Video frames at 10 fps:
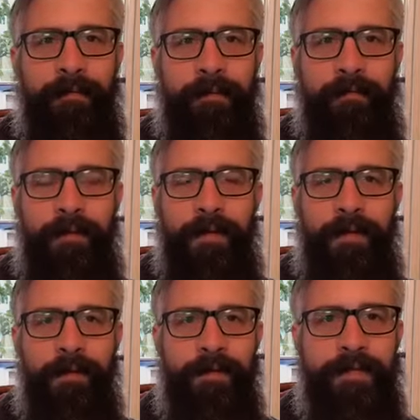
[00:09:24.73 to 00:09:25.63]
One of our
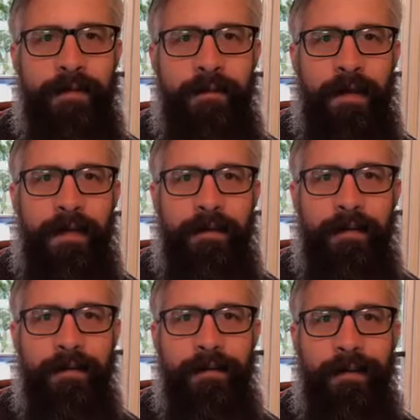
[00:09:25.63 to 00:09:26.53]
kiddos, you know, had
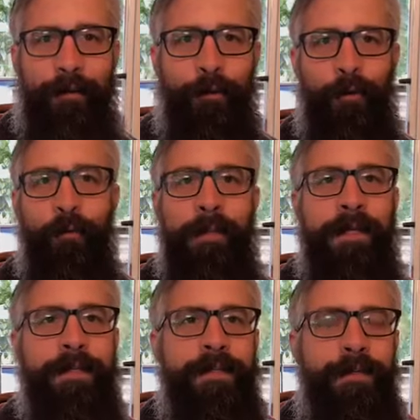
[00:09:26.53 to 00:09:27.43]
a, a Google
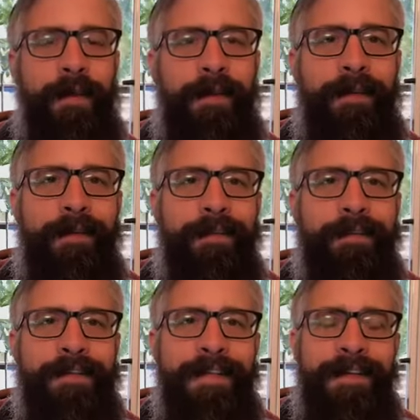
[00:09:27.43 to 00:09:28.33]
Meet,
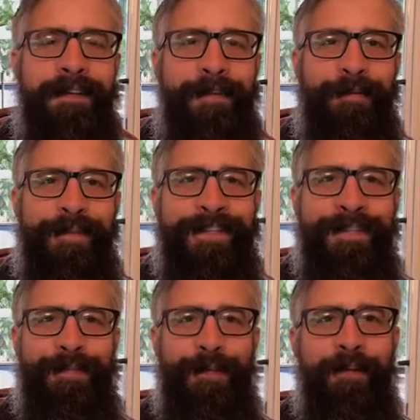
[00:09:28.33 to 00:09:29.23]
and and the
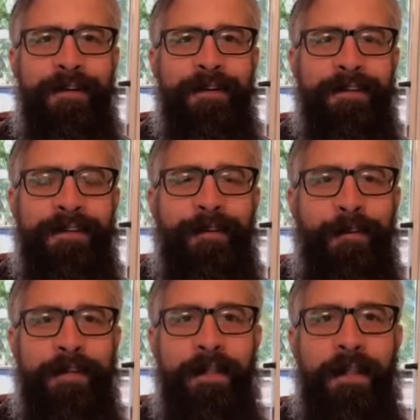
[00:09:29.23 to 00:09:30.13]
teacher, you know,
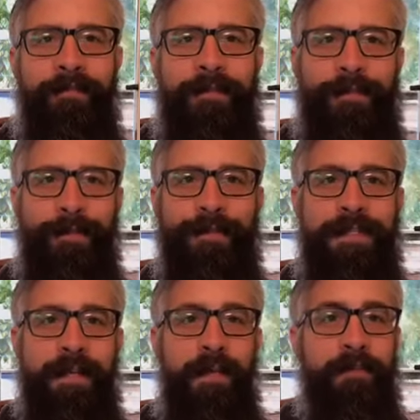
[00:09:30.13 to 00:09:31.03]
then left the students
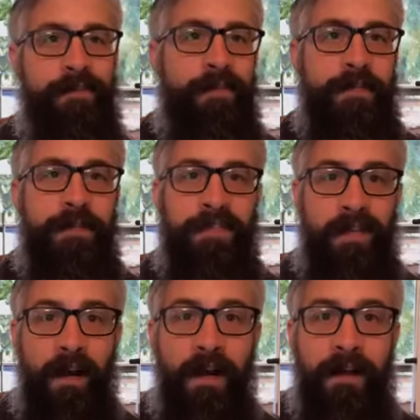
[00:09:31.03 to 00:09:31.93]
together just to
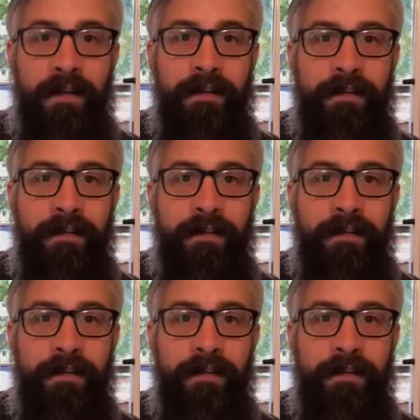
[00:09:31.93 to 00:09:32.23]
talk.